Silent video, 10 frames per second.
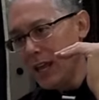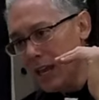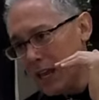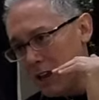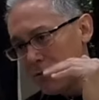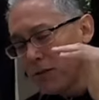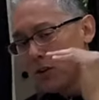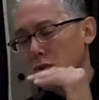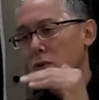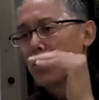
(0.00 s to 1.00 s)
if
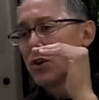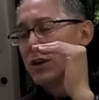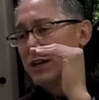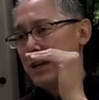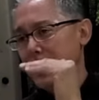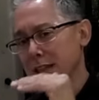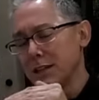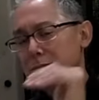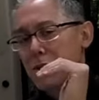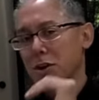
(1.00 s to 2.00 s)
you're in the
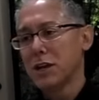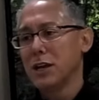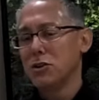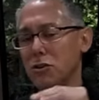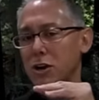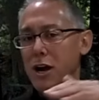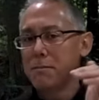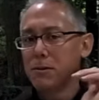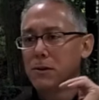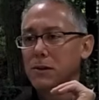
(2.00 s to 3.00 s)
market, you're a
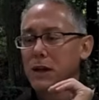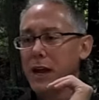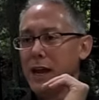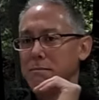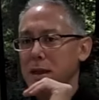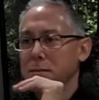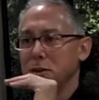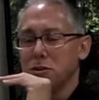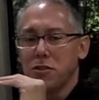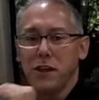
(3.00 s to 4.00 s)
couple, and maybe
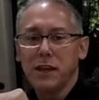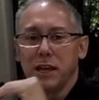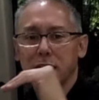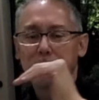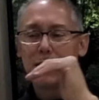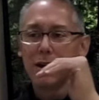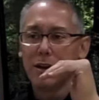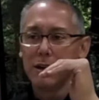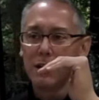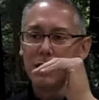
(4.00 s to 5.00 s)
you're thinking about
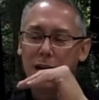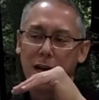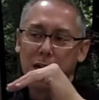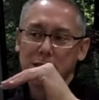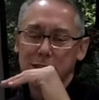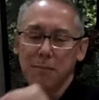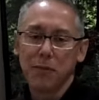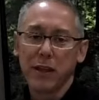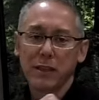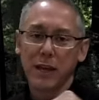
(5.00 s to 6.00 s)
uh,
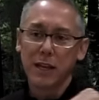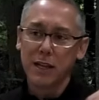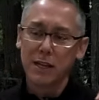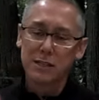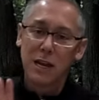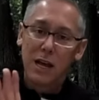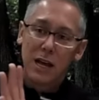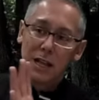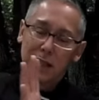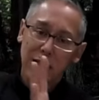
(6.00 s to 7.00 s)
something that is
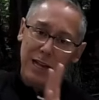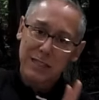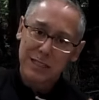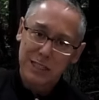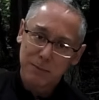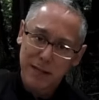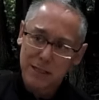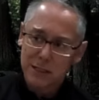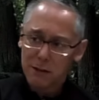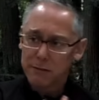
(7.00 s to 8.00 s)
less
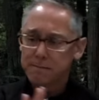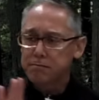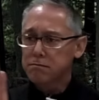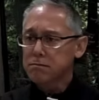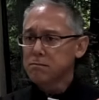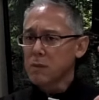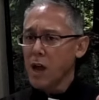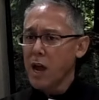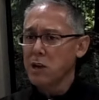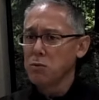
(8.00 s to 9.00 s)
expensive,
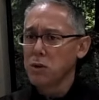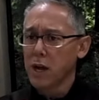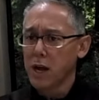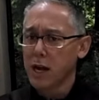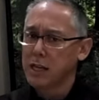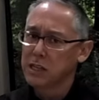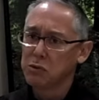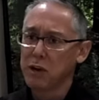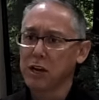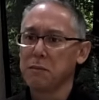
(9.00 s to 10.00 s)
I would highly
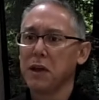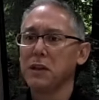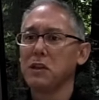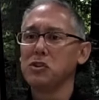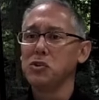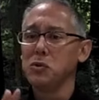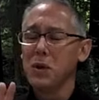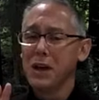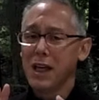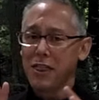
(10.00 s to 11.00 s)
recommend that you
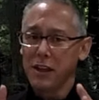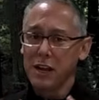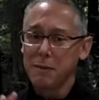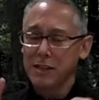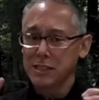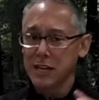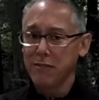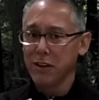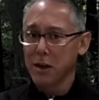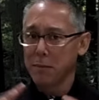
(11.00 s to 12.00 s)
think about
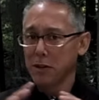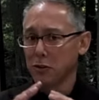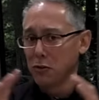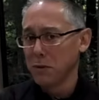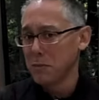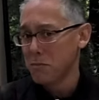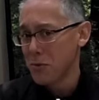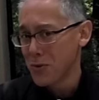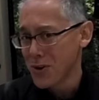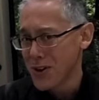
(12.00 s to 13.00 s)
saving up a little bit
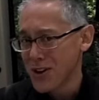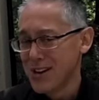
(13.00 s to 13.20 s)
more